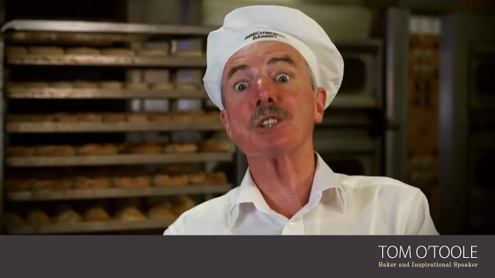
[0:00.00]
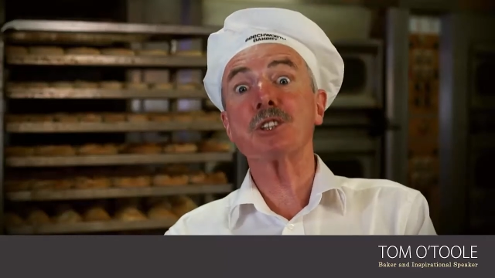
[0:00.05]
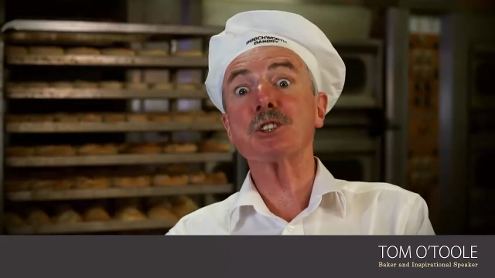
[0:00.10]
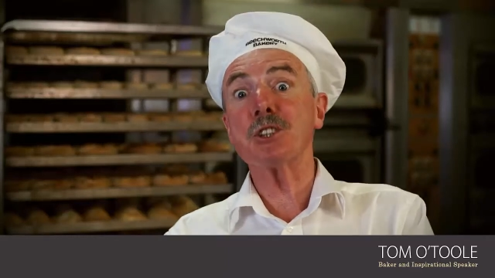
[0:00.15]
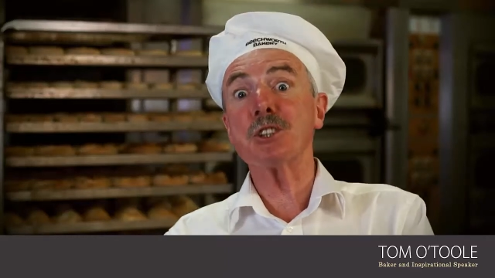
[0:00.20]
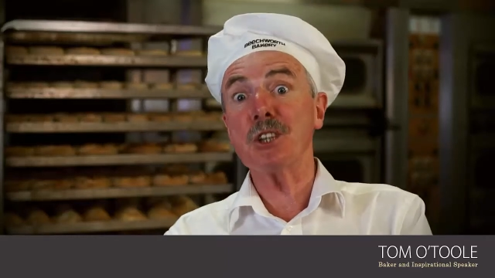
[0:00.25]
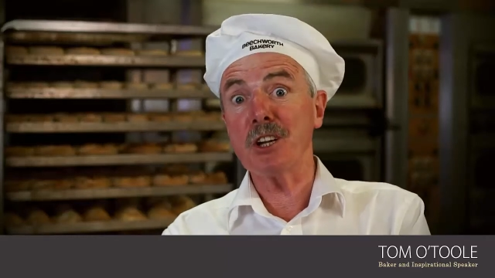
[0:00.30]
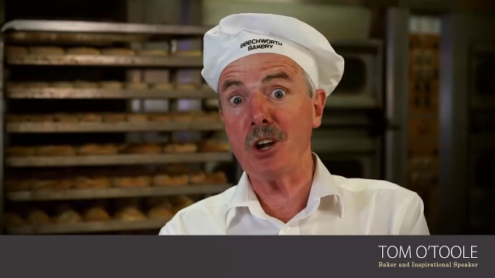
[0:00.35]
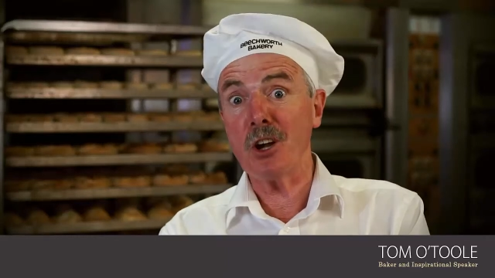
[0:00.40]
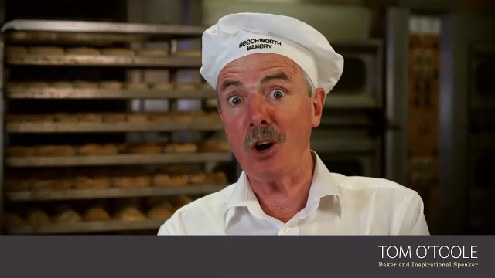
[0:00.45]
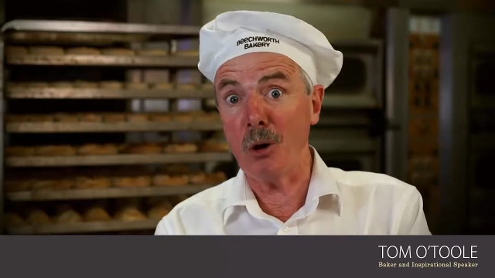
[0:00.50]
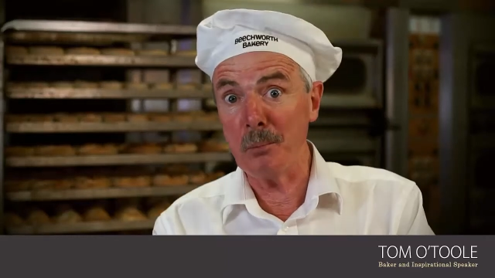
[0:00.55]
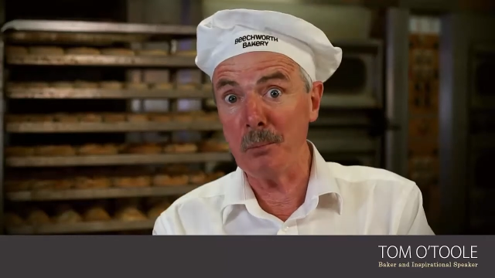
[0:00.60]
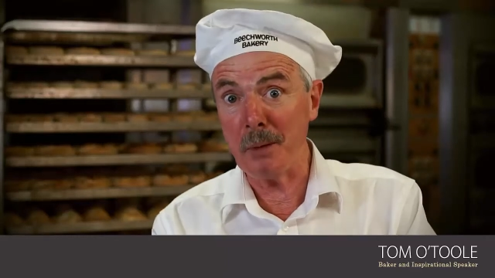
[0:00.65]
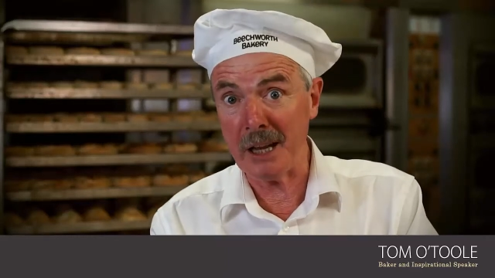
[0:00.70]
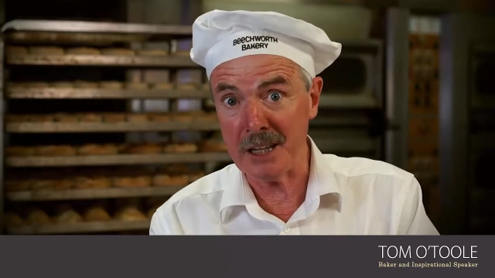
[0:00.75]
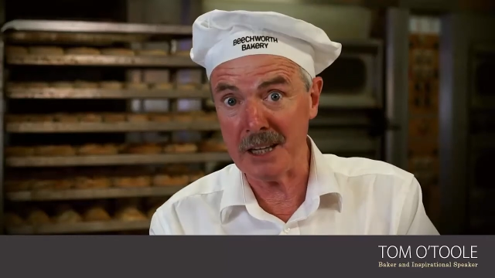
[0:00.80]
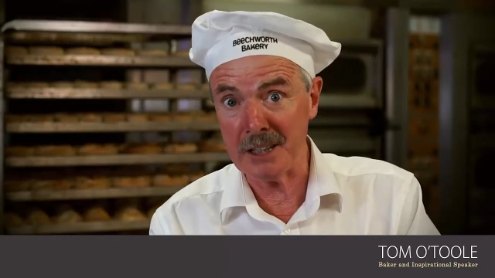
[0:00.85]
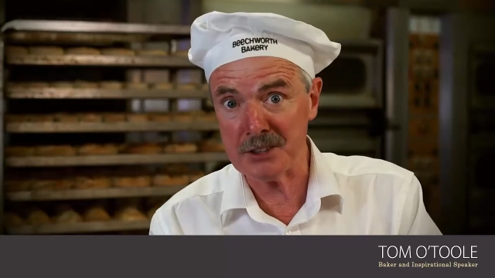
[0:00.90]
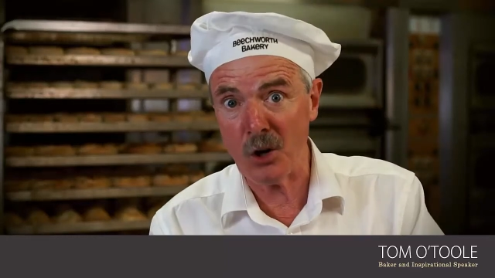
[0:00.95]
seagull
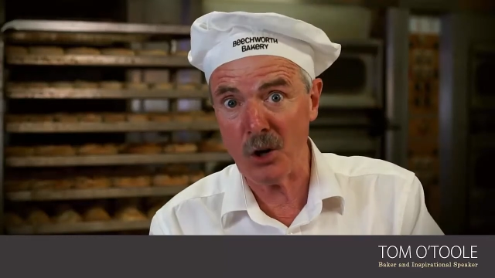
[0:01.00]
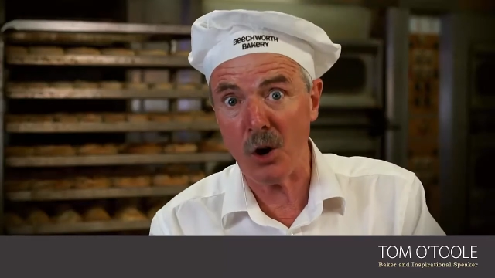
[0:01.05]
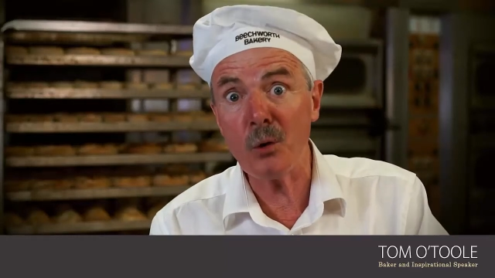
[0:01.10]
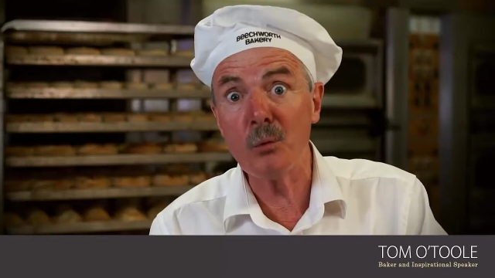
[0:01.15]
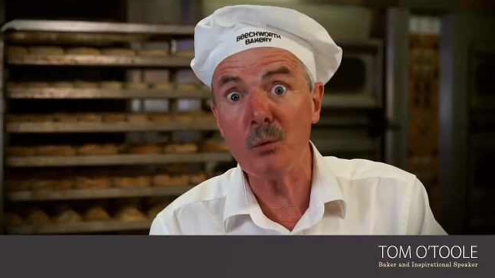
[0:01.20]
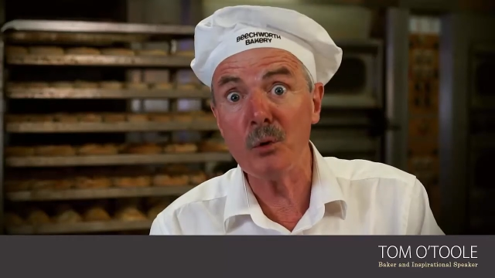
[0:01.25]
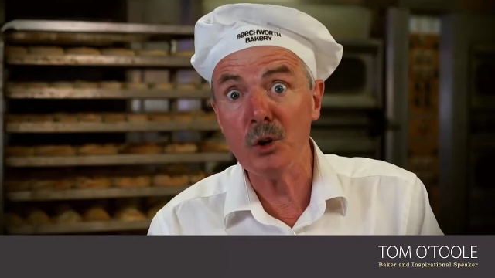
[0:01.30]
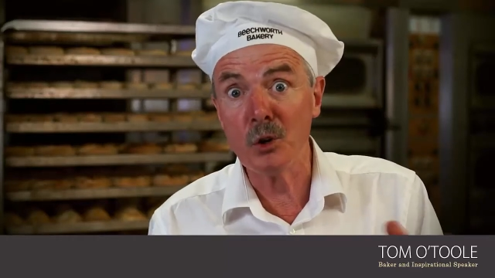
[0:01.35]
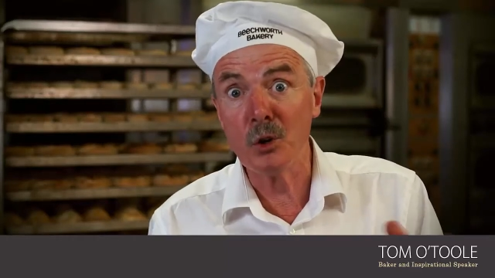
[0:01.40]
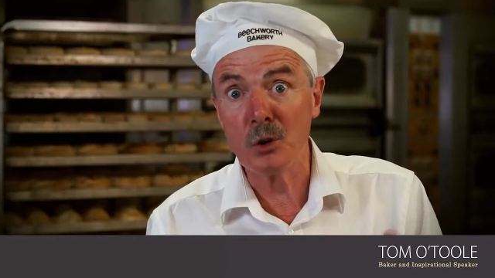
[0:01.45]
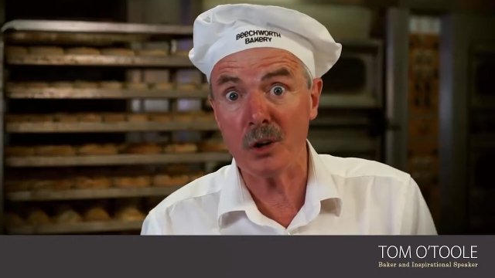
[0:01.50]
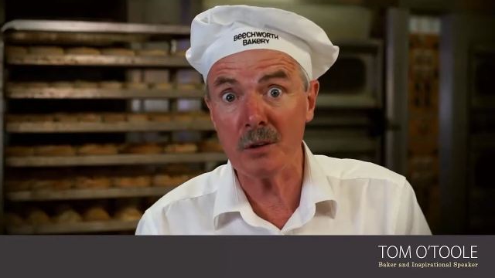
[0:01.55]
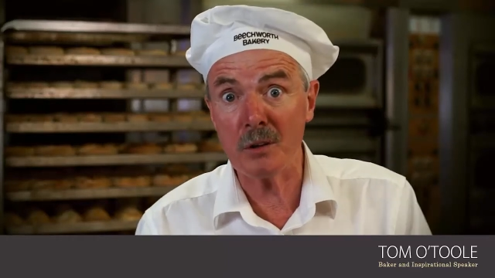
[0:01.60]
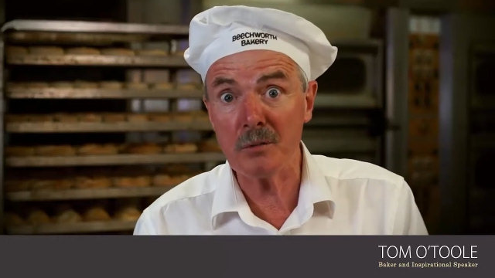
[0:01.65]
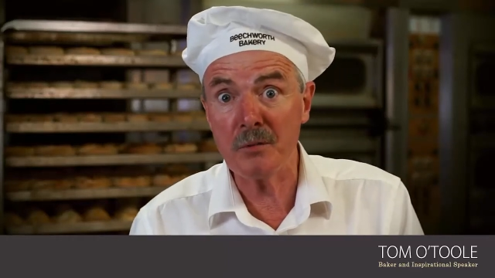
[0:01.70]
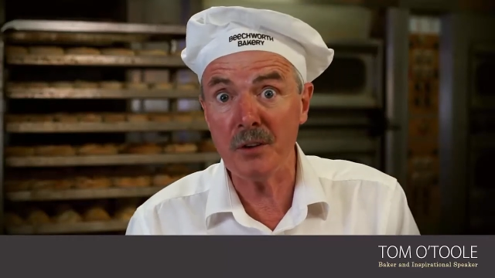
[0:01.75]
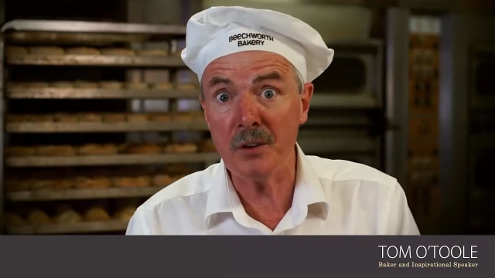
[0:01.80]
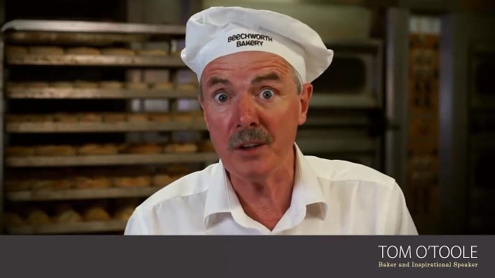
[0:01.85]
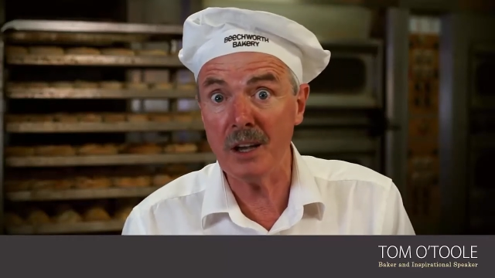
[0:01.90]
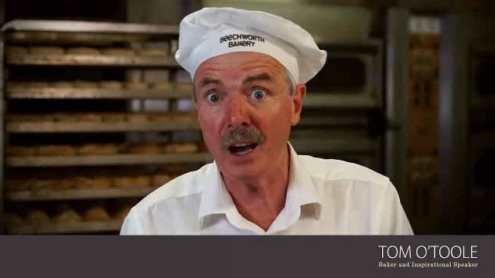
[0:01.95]
manager. I ruled on
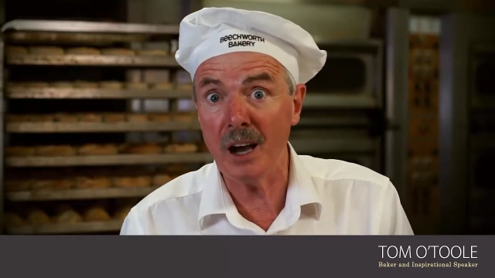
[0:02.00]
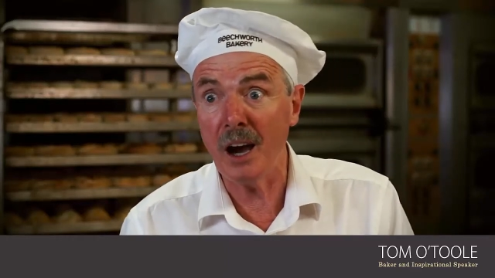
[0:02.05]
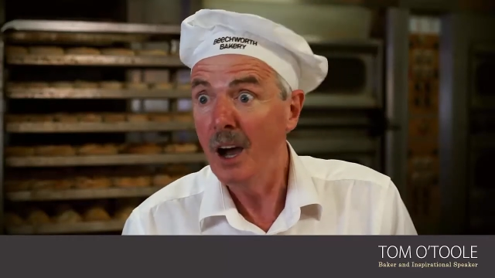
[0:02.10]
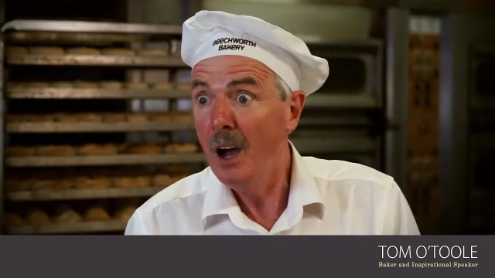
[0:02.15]
fear.